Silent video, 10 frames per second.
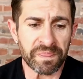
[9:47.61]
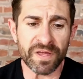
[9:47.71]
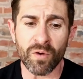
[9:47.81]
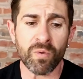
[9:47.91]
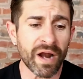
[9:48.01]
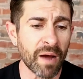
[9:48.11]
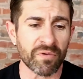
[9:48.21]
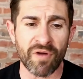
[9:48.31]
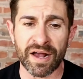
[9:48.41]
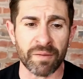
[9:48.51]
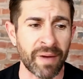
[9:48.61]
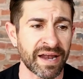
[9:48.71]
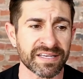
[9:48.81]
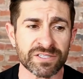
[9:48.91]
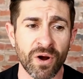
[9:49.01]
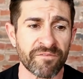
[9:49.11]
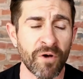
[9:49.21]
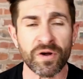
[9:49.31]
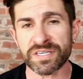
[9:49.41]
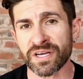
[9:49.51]
what I would recommend is start
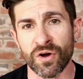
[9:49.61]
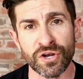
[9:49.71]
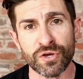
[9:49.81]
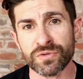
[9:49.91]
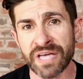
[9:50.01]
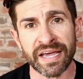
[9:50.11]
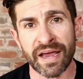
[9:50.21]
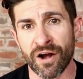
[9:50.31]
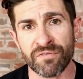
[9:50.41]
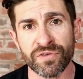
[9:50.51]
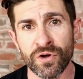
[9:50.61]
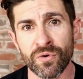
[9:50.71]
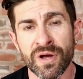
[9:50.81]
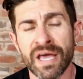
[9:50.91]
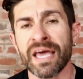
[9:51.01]
focusing on you, take care of you.